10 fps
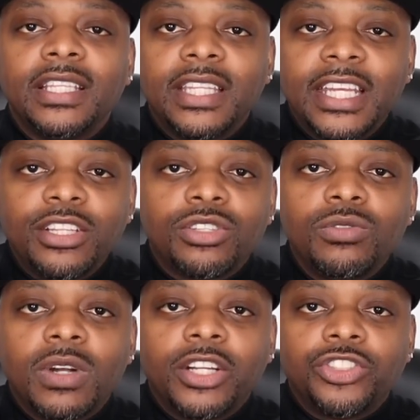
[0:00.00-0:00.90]
then
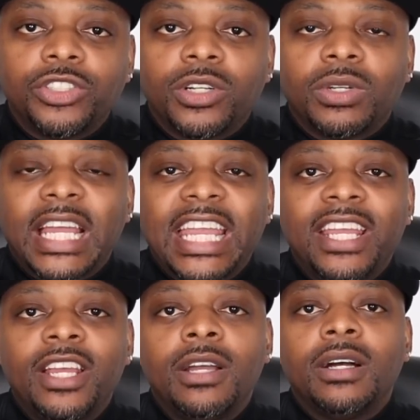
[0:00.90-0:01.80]
200 okay
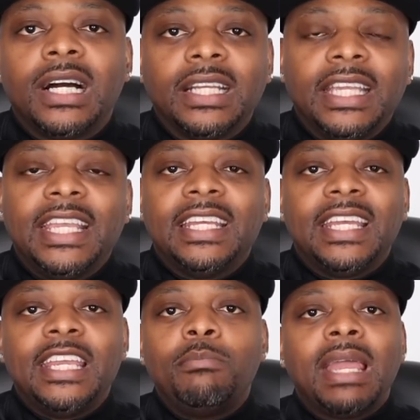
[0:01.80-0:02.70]
again
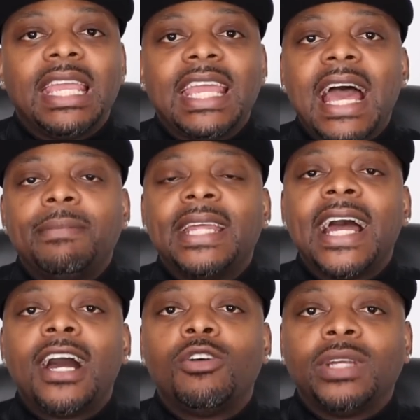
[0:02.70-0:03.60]
it may gap
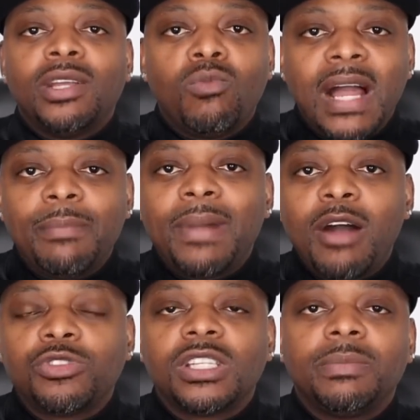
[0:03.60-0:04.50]
down and wipe
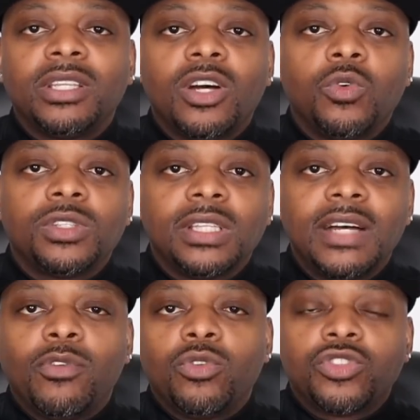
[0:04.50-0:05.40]
out some of those
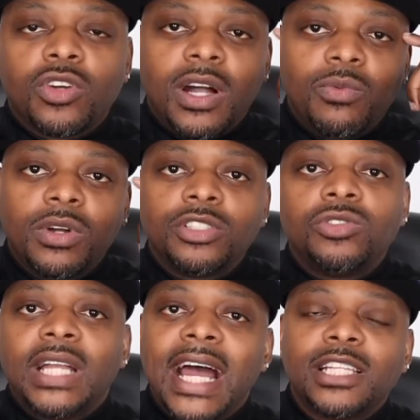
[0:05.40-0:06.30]
levels so i want
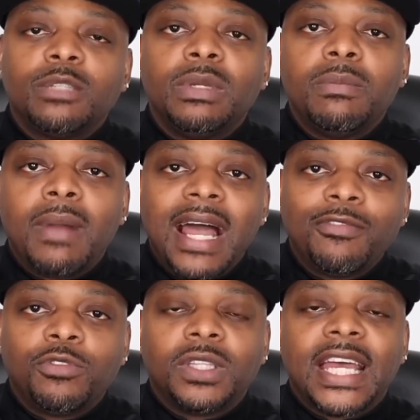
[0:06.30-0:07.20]
you guys to be
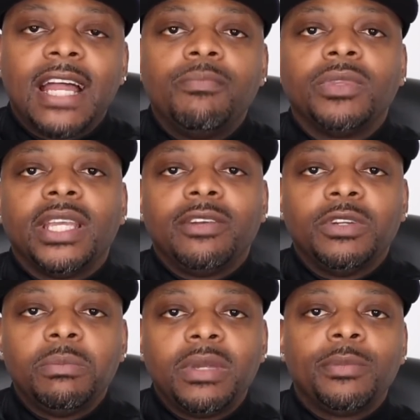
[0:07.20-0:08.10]
mindful of that and
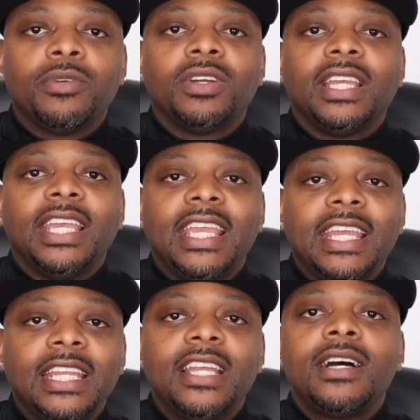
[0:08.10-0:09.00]
remember
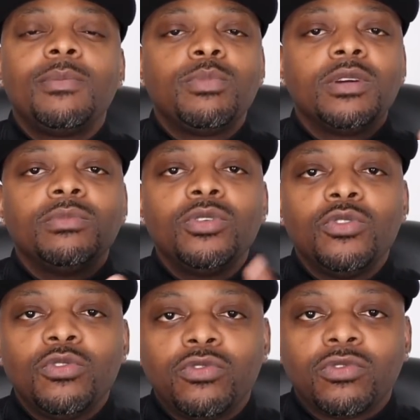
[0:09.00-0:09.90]
any upward
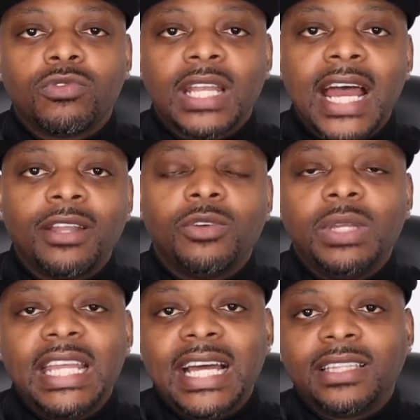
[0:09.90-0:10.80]
move now that
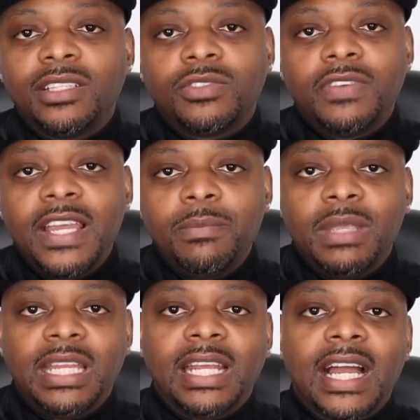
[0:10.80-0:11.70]
we got this fed
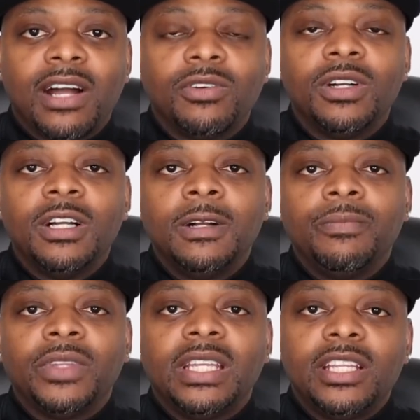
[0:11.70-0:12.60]
meeting out
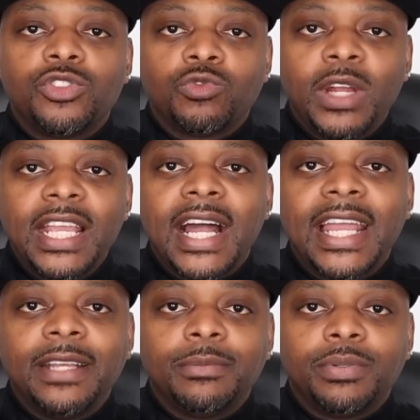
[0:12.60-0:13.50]
and this rate
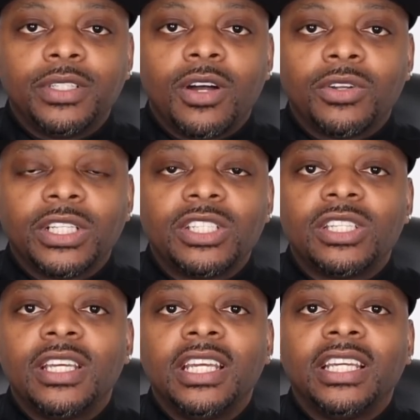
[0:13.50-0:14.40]
hike put on
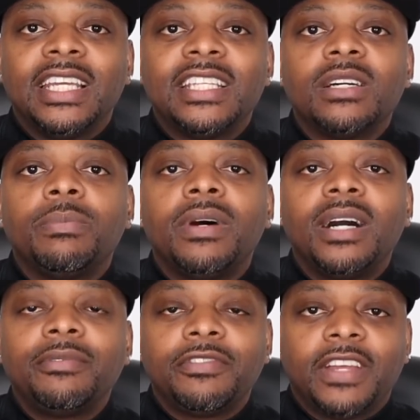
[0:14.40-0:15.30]
us is a
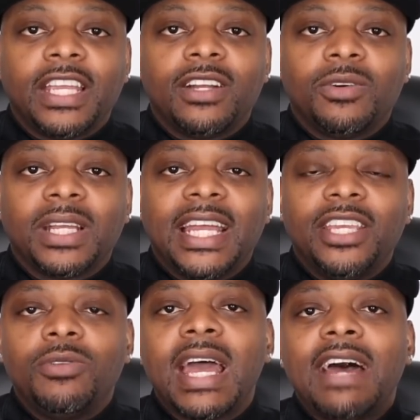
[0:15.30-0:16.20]
pump fake okay
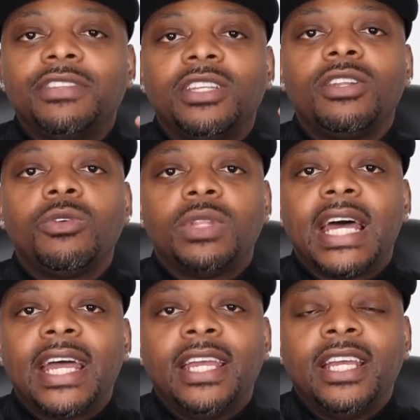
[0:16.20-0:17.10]
you have to know
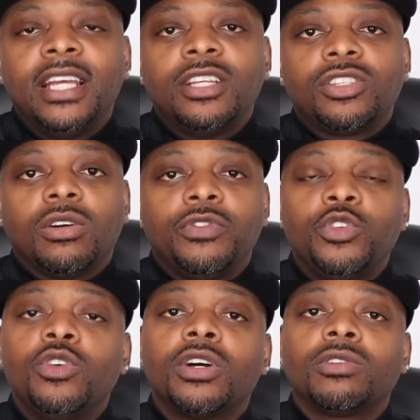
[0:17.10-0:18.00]
that so if
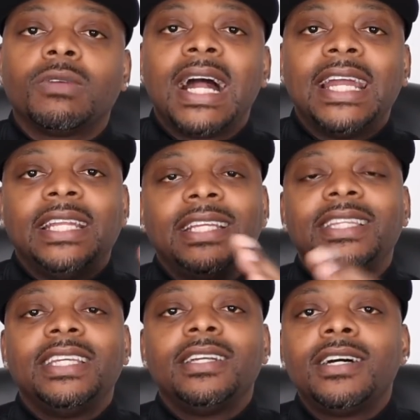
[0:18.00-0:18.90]
you're going to ride
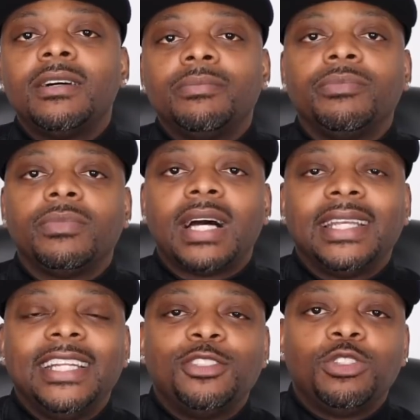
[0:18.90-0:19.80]
anything up i
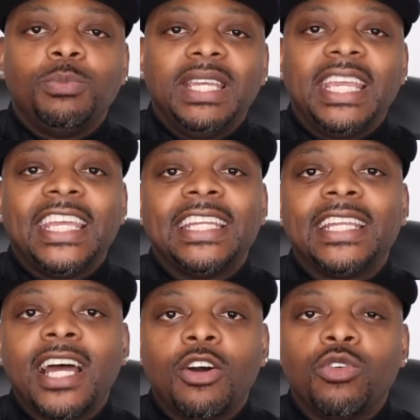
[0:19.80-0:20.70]
need you to be in
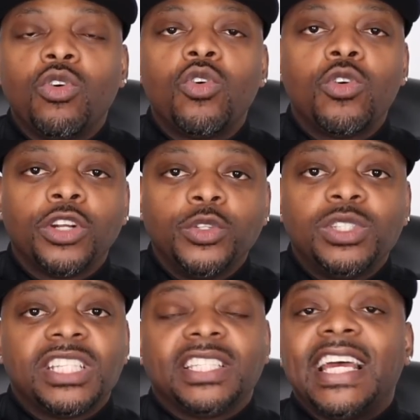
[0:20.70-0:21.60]
and out or you
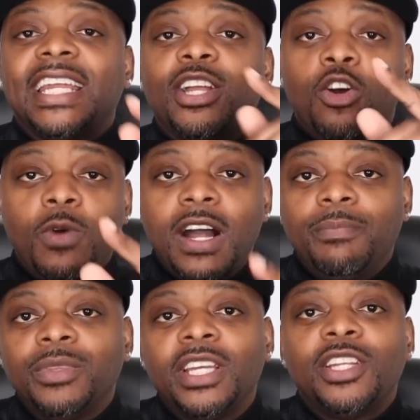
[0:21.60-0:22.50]
just let it go
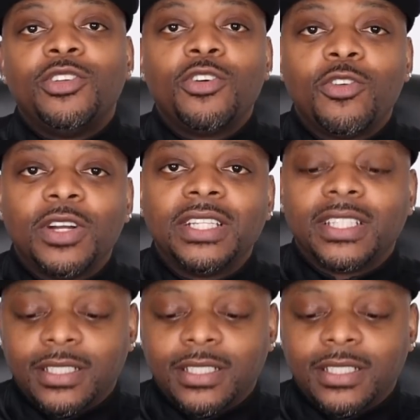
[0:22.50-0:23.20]
up knowing